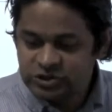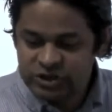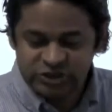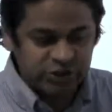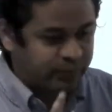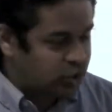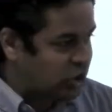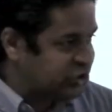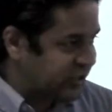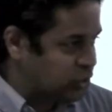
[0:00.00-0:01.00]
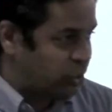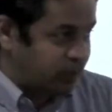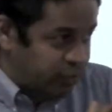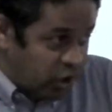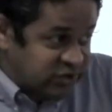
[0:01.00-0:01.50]
as you touch the project
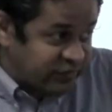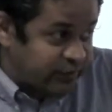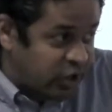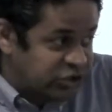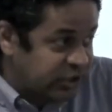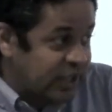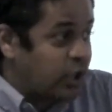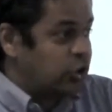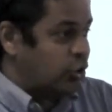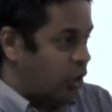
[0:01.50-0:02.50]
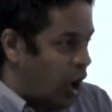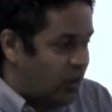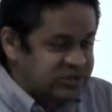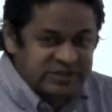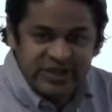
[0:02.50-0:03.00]
or the product of the project, you're
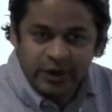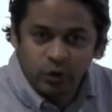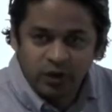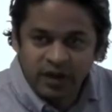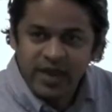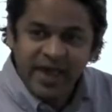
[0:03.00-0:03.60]
always a stakeholder.